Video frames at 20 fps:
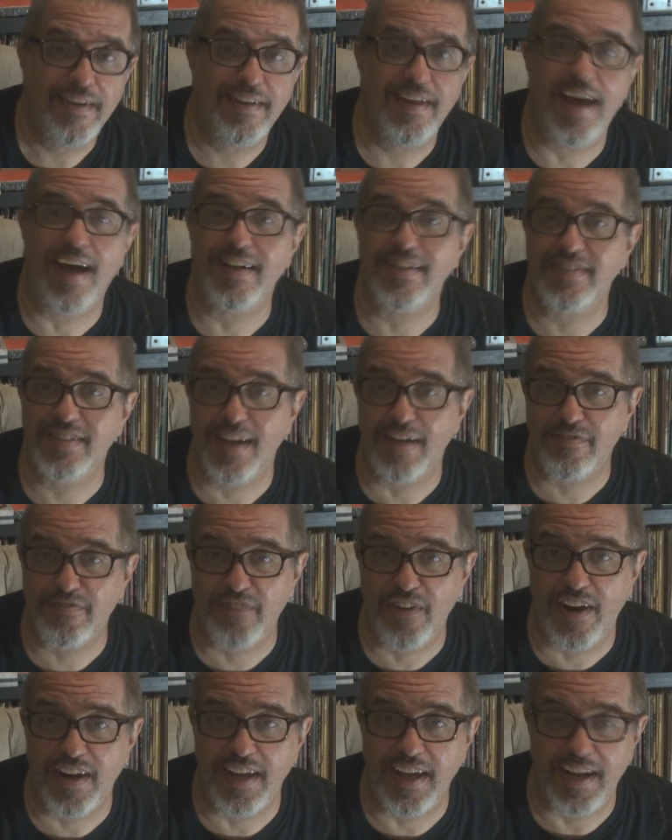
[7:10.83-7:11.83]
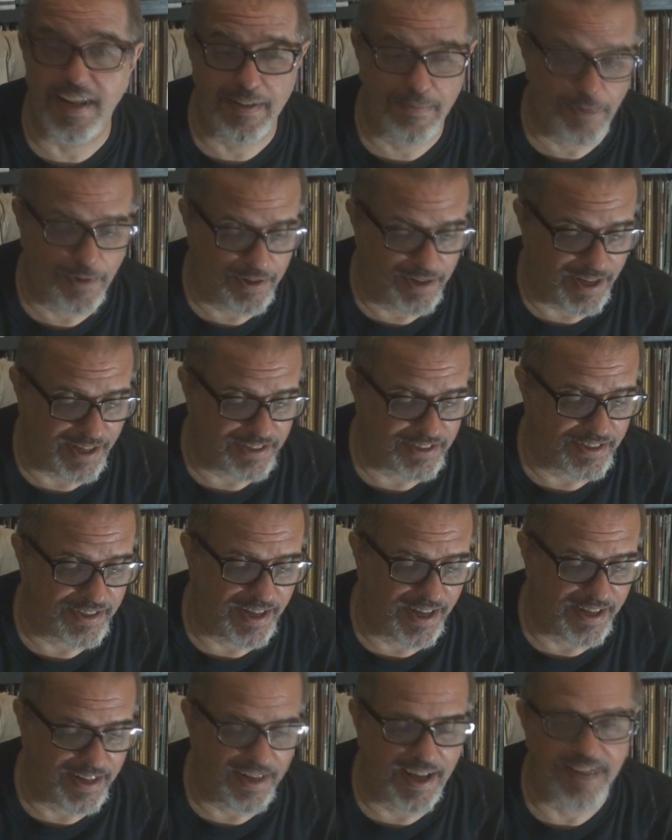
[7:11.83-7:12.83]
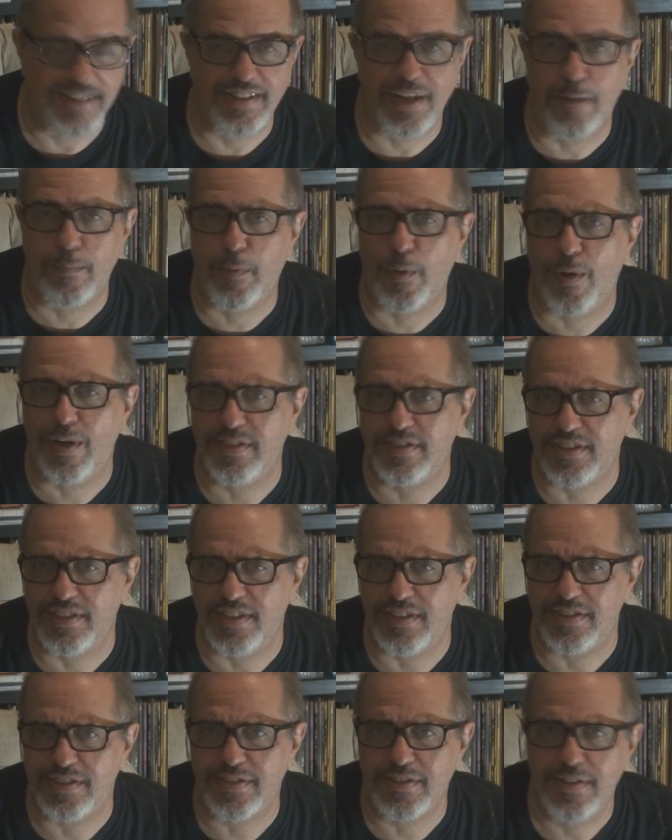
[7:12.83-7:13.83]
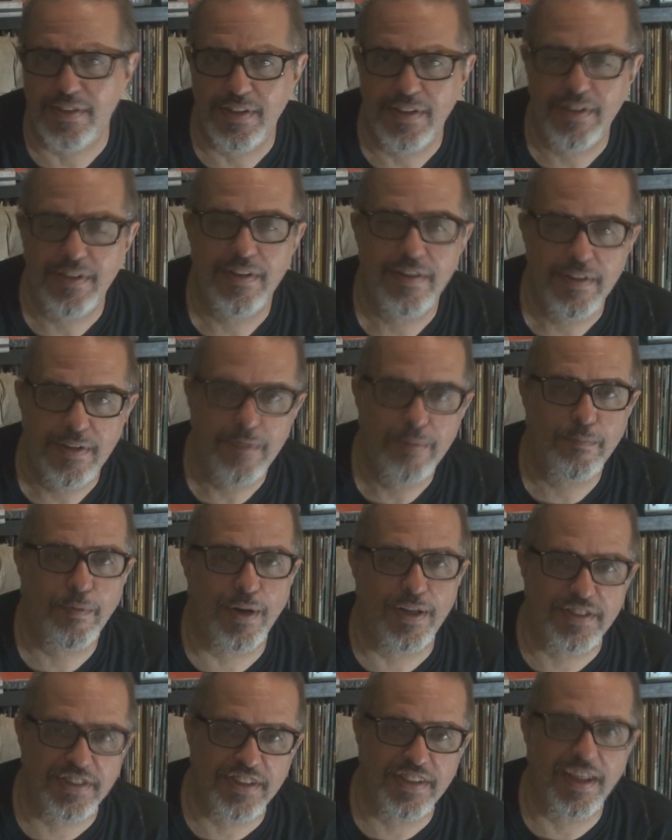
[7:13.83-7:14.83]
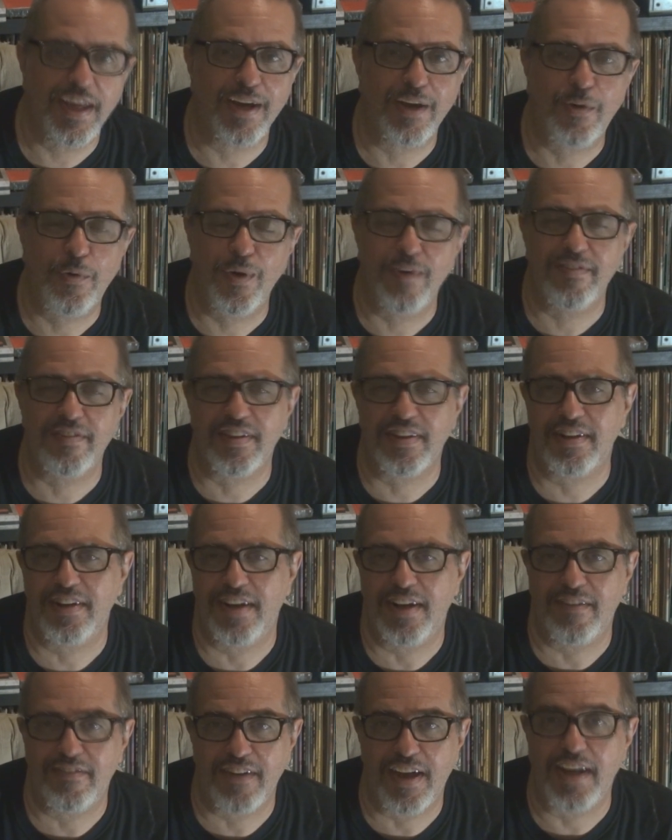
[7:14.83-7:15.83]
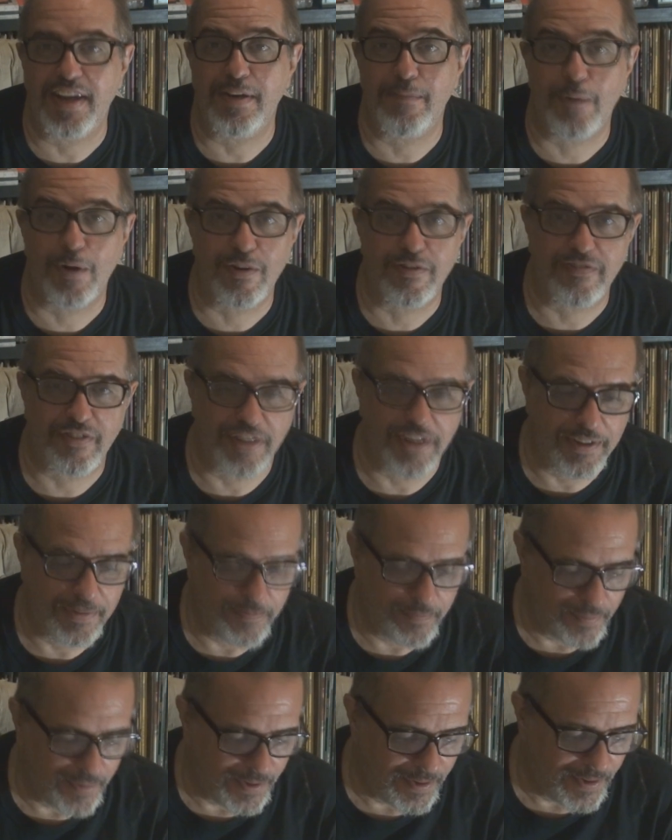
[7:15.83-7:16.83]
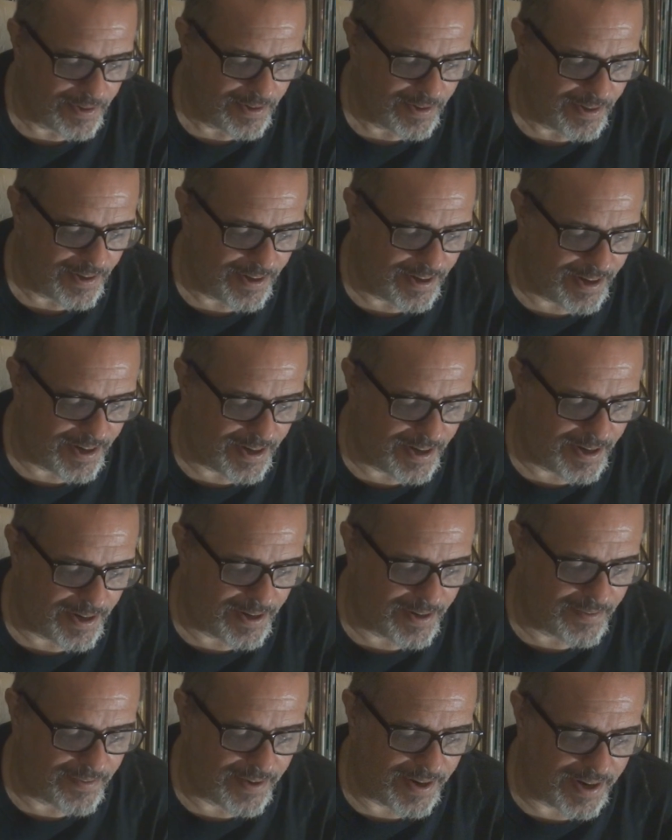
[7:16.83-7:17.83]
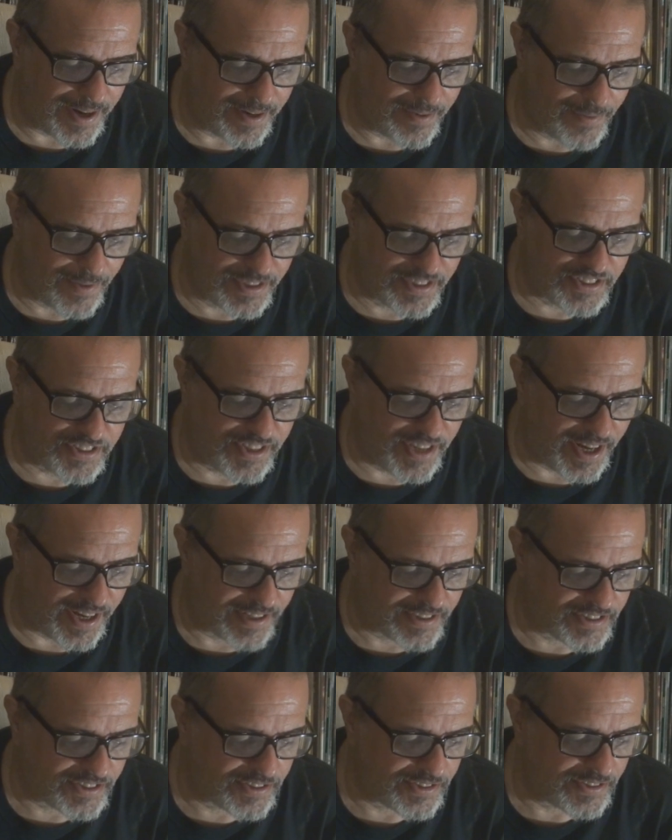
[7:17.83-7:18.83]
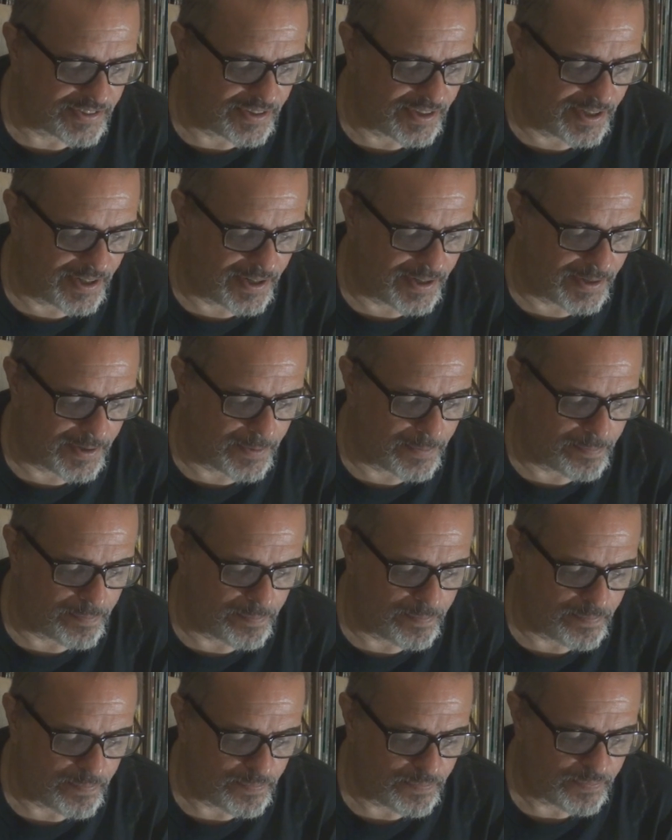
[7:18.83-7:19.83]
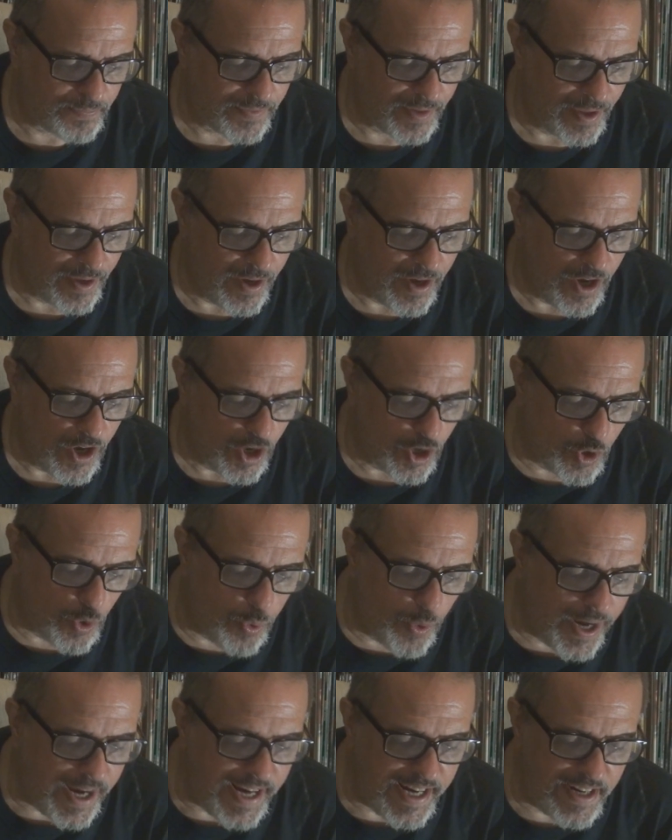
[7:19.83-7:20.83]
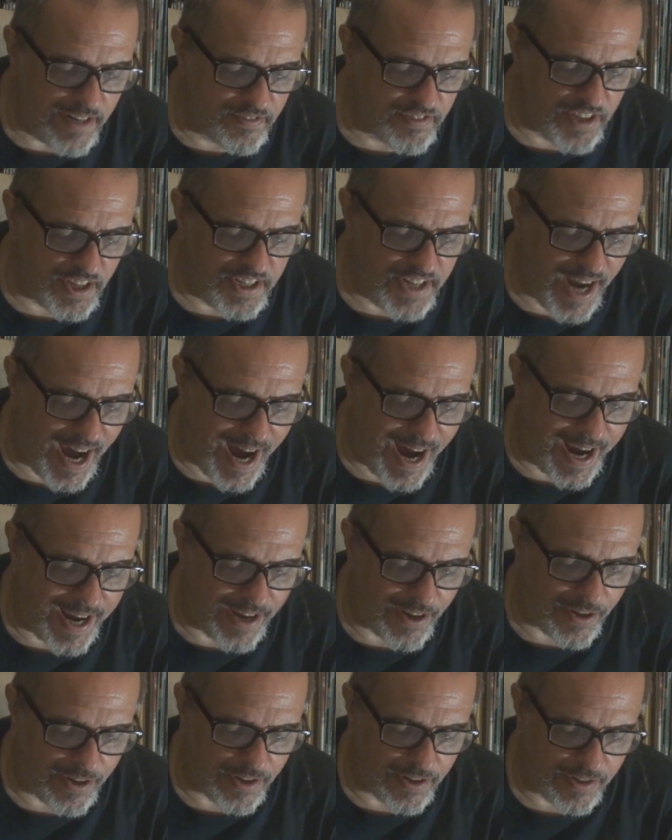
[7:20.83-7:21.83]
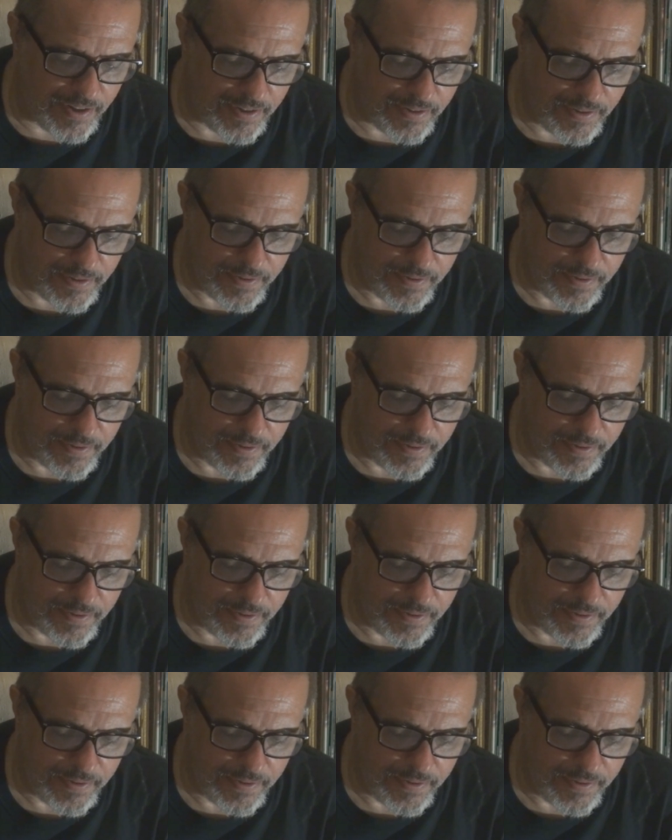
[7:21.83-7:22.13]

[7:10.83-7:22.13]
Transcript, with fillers: And now he's not funny anymore. That, that, that's how Poison is. Poison is the equivalent of Eddie Murphy. All right. What's next? Um, Queen of the Nile.